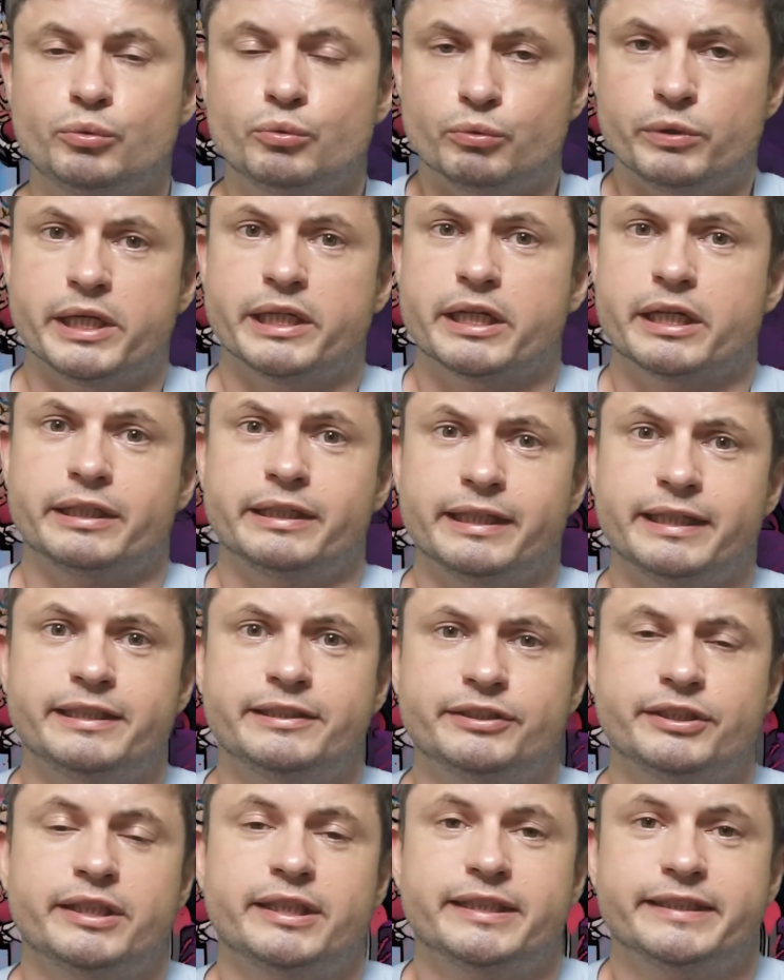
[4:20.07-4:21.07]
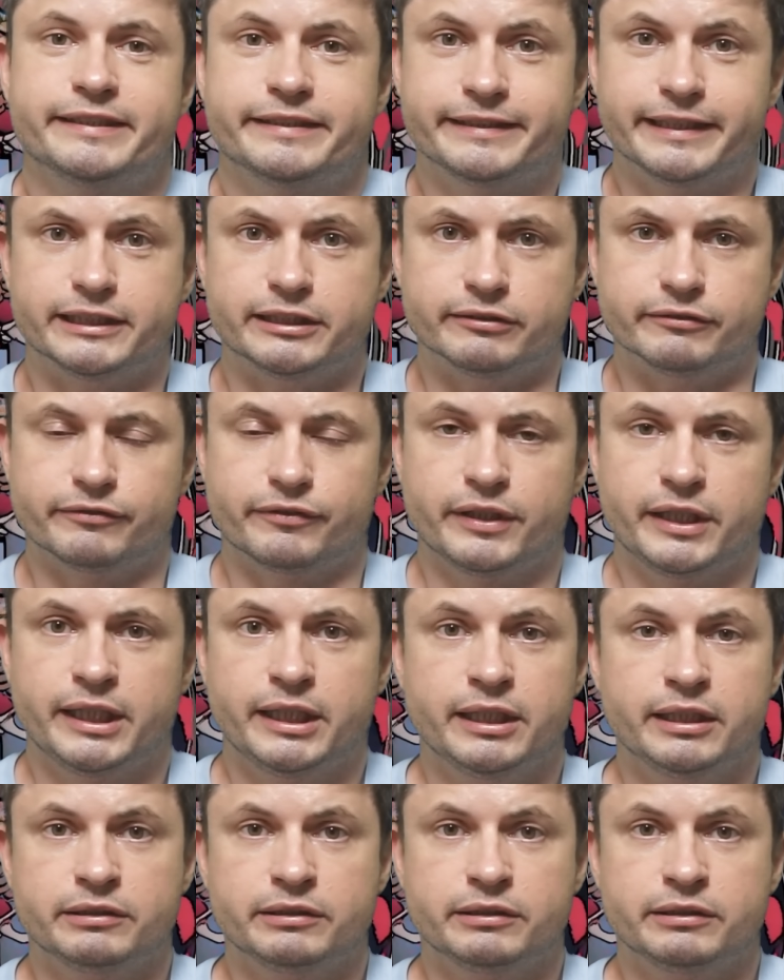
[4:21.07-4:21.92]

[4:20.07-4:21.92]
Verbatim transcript: to recognize self.